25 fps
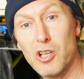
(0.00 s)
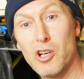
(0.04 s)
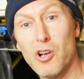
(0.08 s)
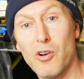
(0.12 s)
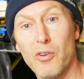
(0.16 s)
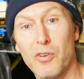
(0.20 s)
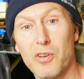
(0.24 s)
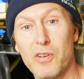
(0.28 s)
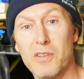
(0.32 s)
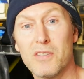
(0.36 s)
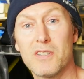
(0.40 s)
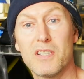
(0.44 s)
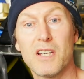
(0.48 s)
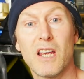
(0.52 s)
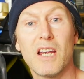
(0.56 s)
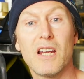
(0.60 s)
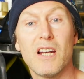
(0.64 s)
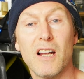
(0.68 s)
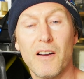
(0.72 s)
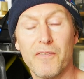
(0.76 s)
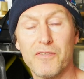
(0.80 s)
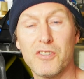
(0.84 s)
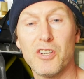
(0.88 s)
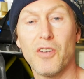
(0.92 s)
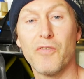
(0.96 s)
You know, you've
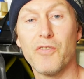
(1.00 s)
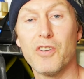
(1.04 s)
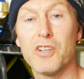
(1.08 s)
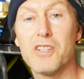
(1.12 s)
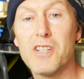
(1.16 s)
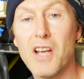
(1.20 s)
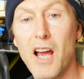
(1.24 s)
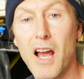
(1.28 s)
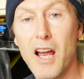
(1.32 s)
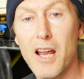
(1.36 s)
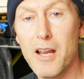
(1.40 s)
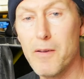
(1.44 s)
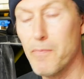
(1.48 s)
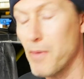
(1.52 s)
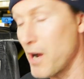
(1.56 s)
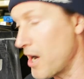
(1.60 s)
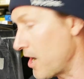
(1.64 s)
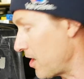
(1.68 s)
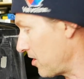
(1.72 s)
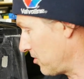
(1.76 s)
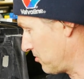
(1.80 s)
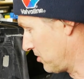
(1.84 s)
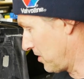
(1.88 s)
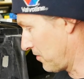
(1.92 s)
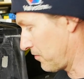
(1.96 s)
seen I've done the tie
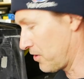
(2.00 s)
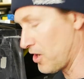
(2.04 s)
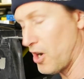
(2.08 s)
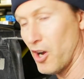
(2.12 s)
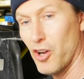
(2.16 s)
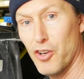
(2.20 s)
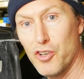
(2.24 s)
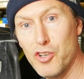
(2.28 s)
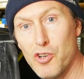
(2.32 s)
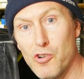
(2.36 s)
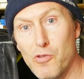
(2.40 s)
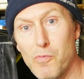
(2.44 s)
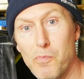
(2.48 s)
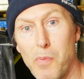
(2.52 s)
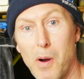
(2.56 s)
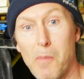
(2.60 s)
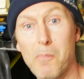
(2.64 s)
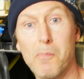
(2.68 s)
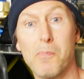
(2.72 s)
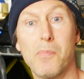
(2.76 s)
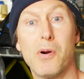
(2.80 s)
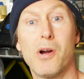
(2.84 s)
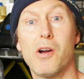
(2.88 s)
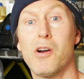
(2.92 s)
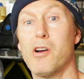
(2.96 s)
bar, I've got a new
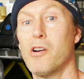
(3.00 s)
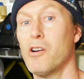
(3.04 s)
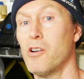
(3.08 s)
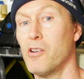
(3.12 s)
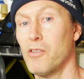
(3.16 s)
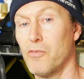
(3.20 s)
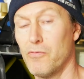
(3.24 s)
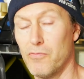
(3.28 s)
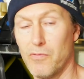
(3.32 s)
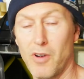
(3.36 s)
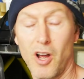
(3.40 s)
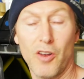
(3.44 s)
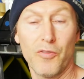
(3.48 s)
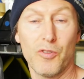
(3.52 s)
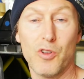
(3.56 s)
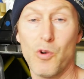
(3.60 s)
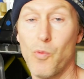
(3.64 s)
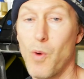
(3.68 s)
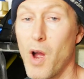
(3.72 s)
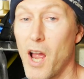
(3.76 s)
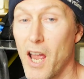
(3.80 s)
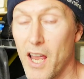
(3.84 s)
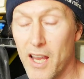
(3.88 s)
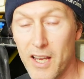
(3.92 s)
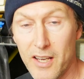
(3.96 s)
bumper on the
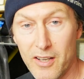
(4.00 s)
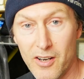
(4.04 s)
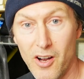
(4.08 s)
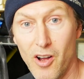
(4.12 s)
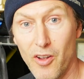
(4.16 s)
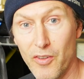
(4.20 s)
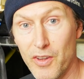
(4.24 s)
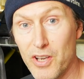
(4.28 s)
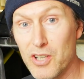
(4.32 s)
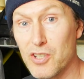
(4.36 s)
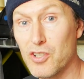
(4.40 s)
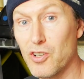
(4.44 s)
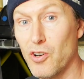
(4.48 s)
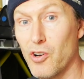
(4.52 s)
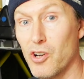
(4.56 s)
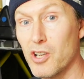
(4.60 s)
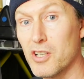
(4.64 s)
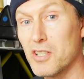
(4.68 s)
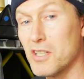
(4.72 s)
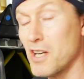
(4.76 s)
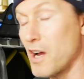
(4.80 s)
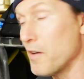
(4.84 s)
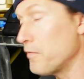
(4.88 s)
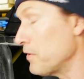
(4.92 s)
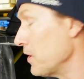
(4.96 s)
way and all this sort
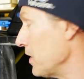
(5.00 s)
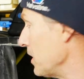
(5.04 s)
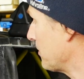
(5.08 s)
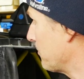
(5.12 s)
of stuff.